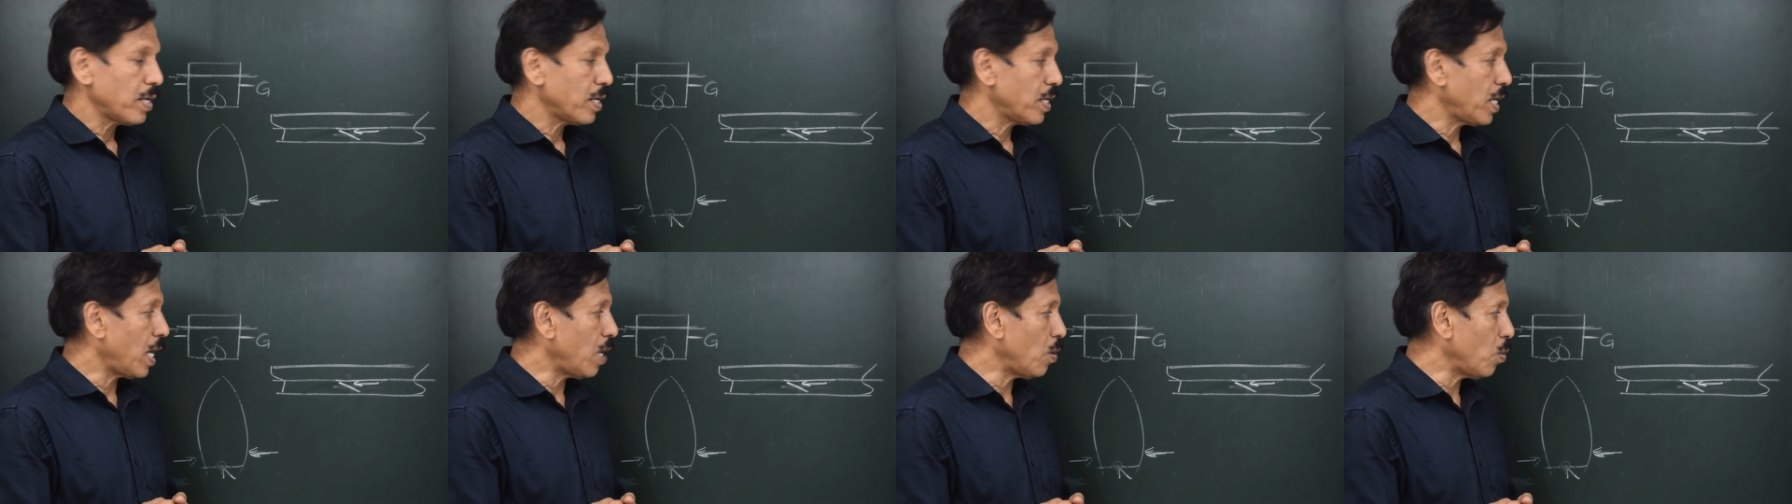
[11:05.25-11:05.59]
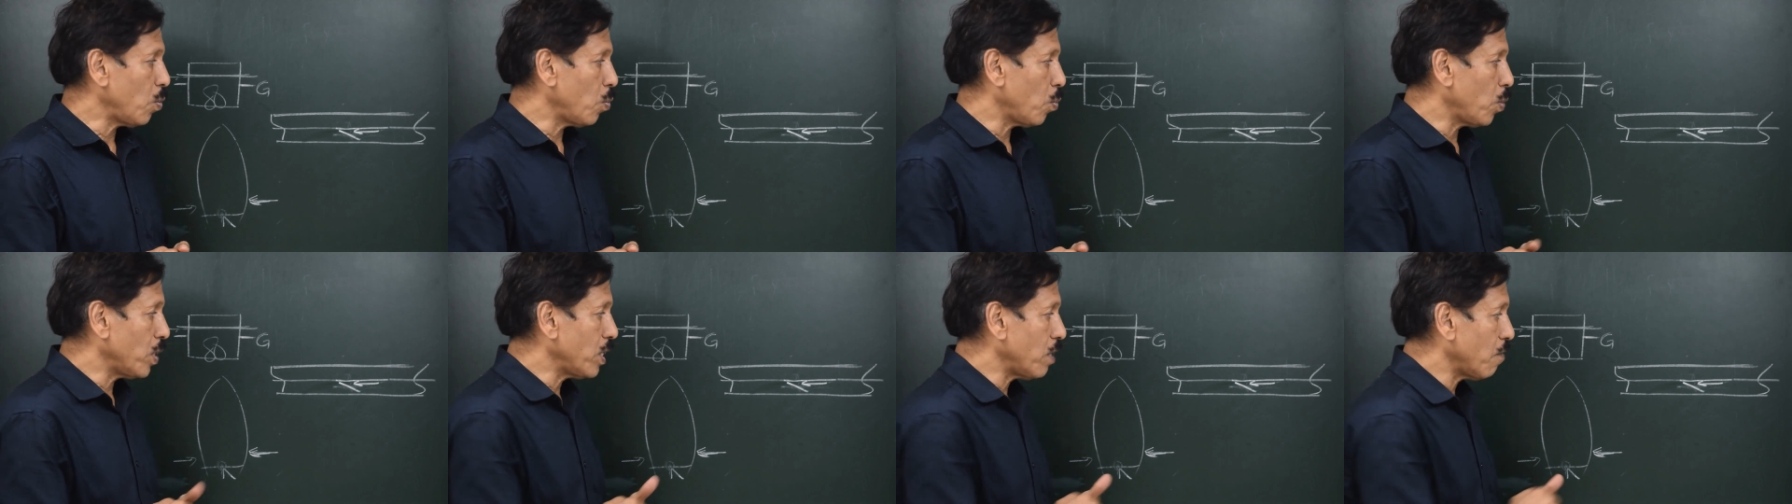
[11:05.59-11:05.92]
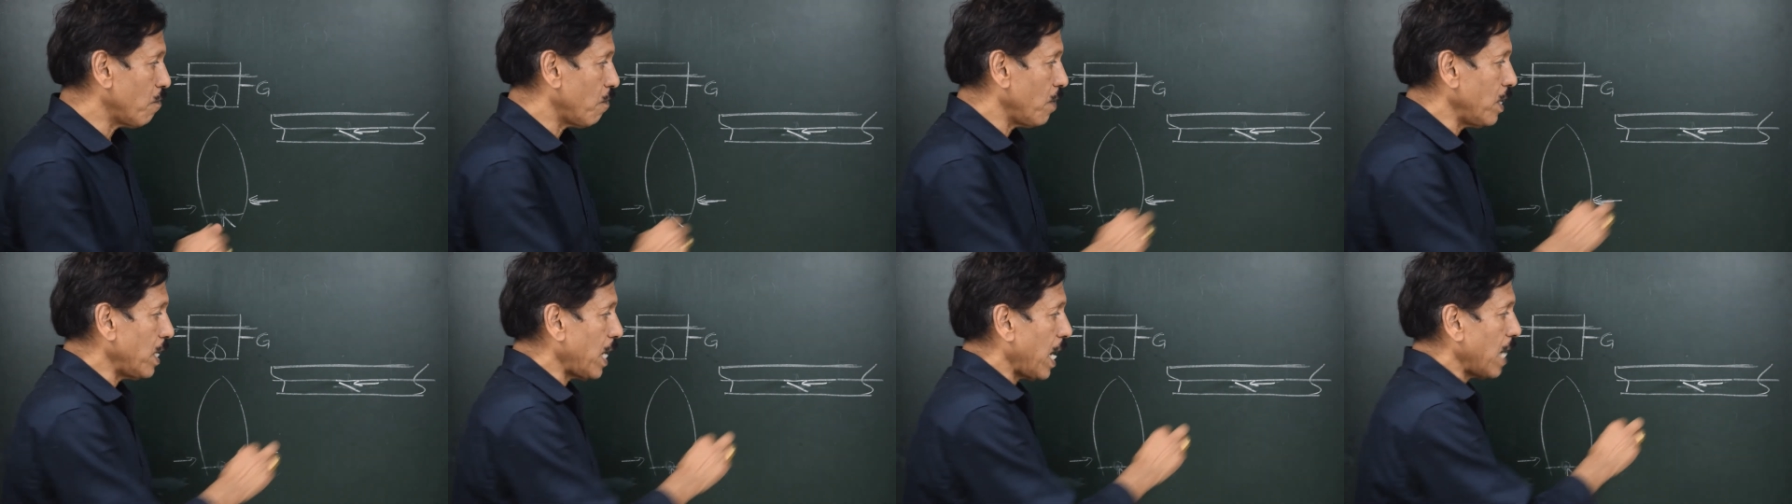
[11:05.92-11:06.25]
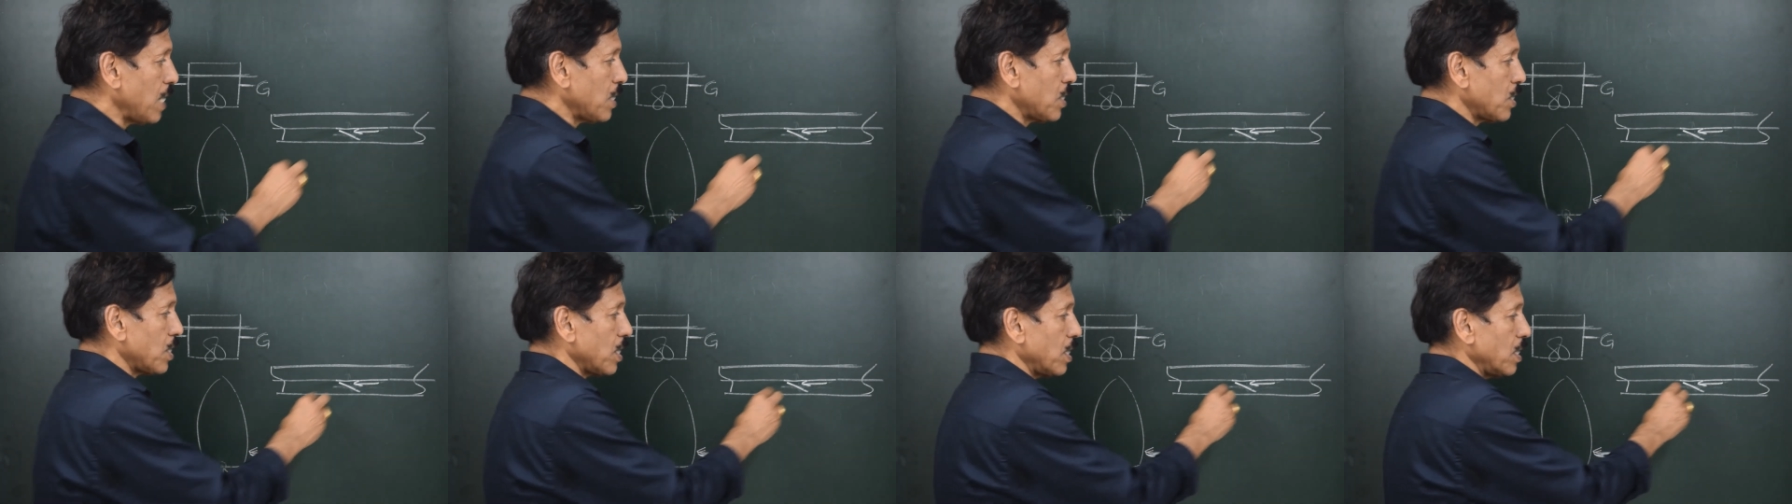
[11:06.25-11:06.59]
Now, when the fin
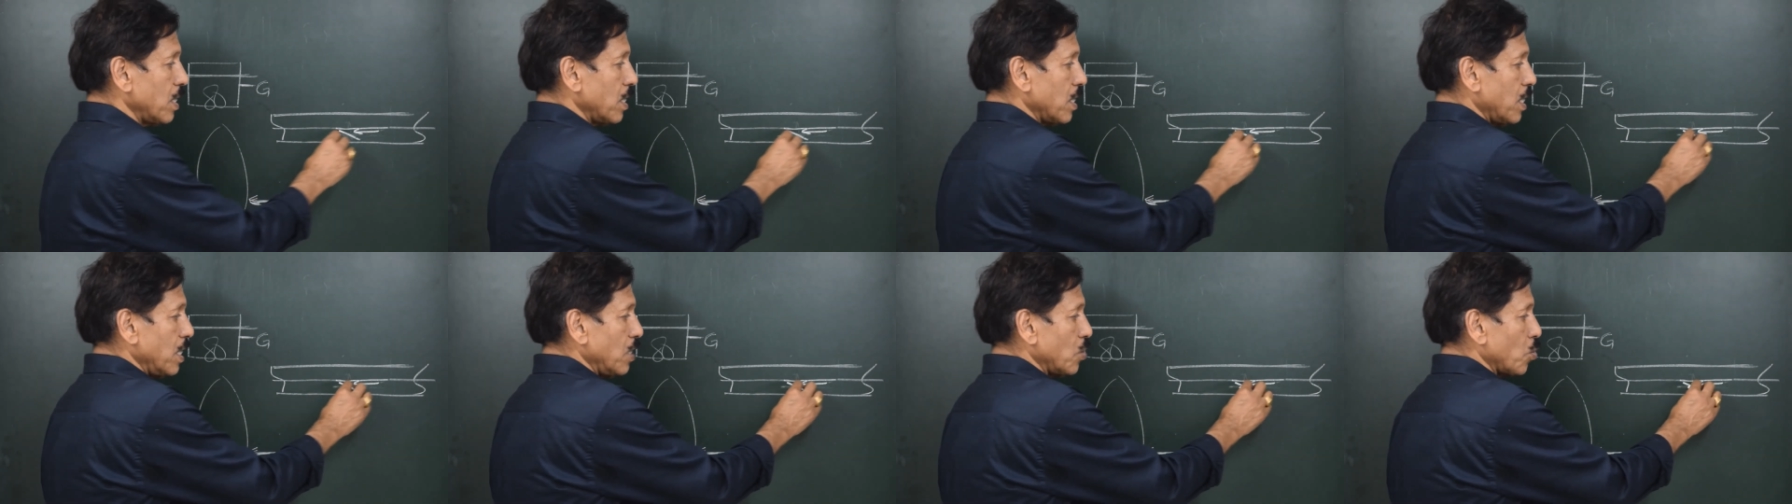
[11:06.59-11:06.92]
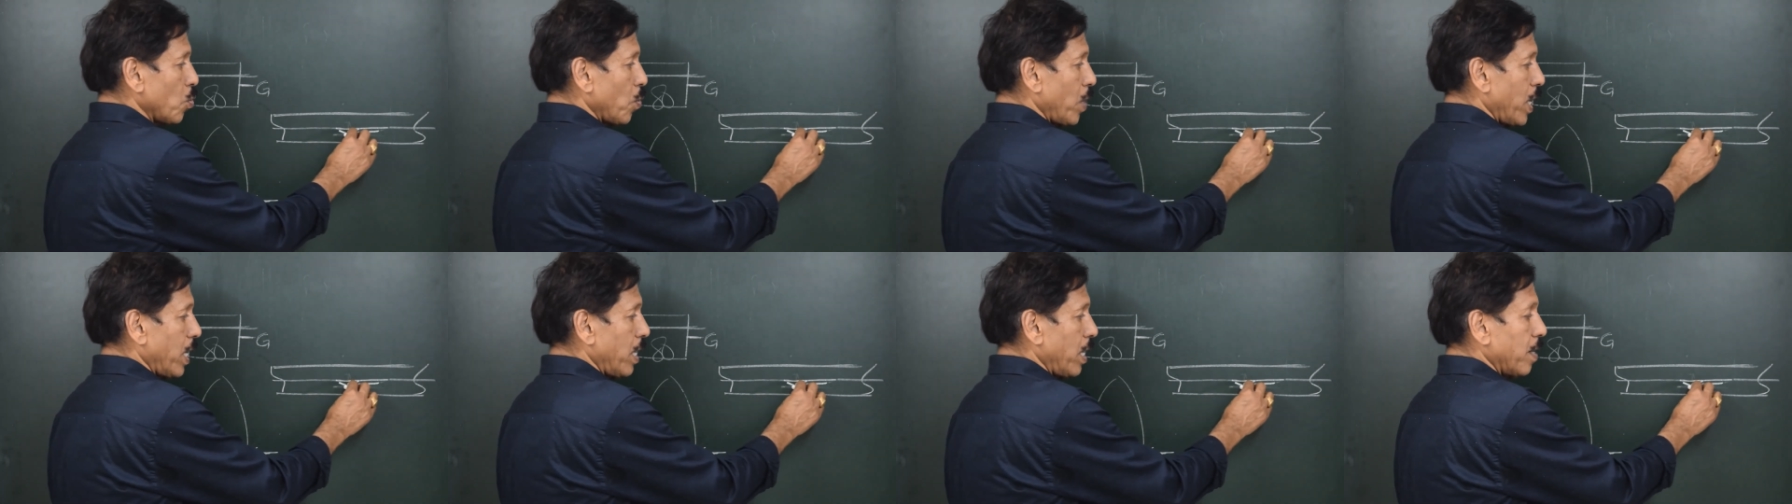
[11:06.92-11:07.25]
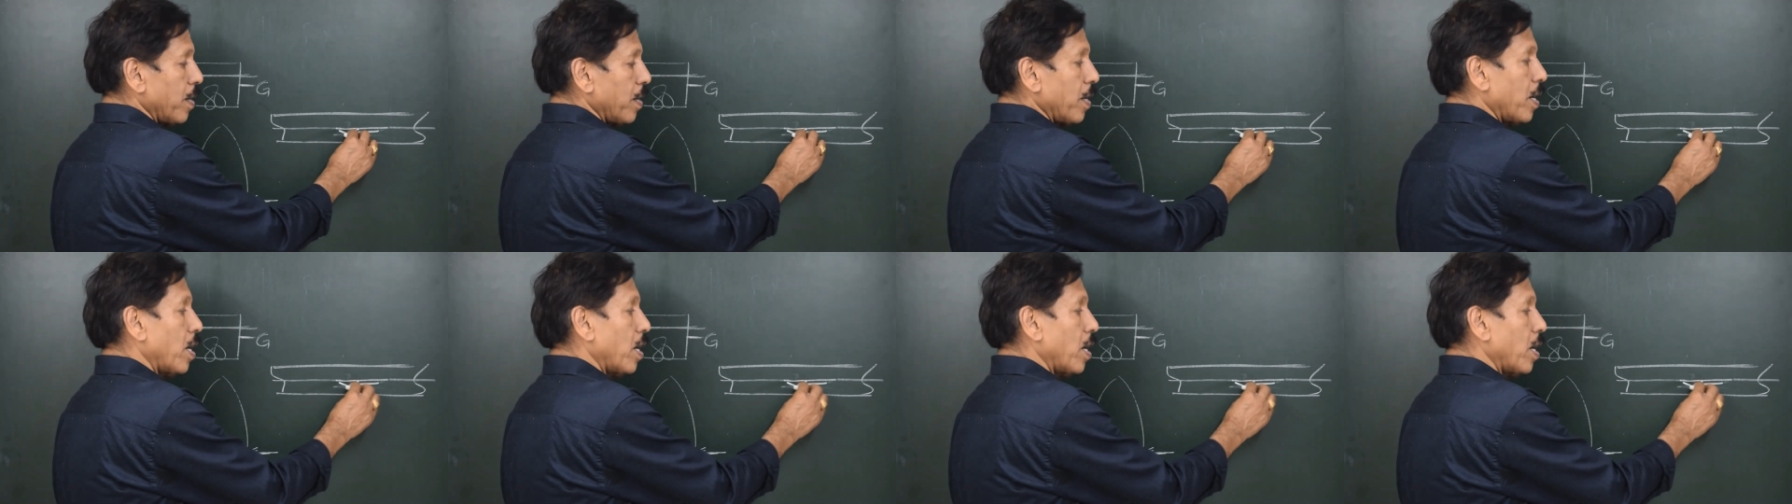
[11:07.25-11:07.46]
has turned this way,